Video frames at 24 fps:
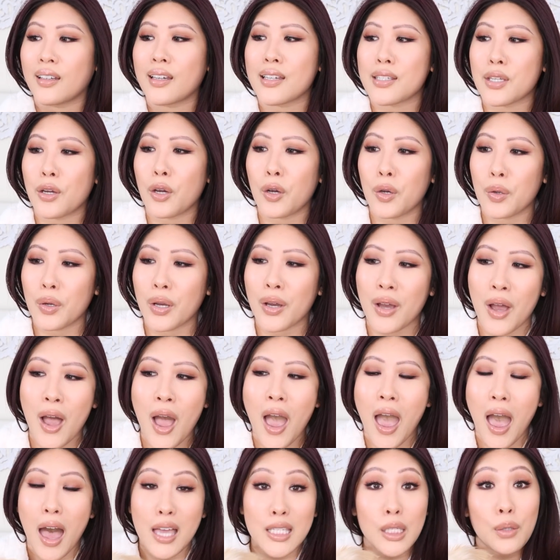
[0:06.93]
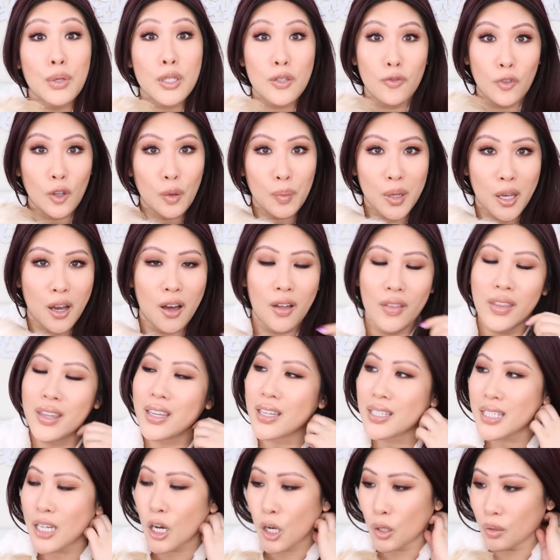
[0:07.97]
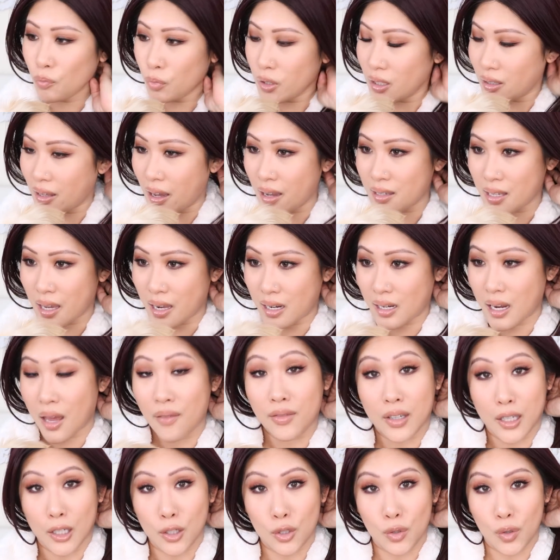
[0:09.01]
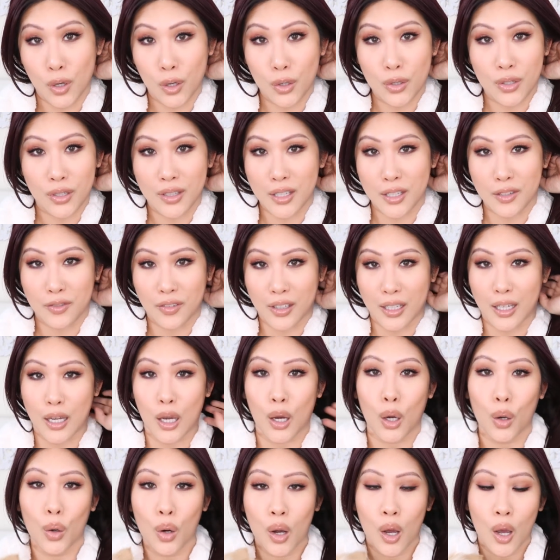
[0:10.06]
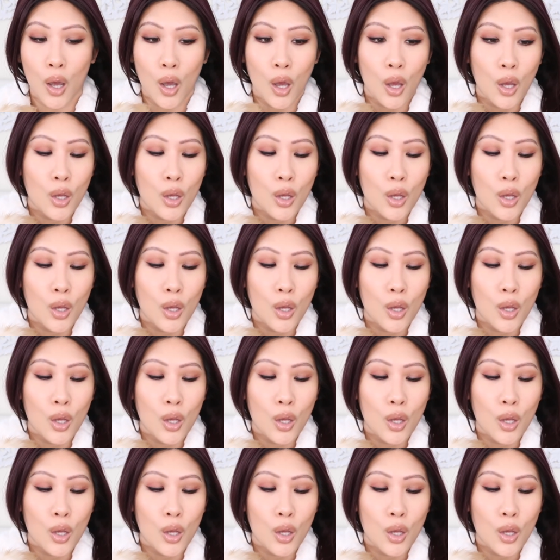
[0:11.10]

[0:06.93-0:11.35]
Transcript: Because I, as I was filming all this, I realized I didn't have an intro to this video.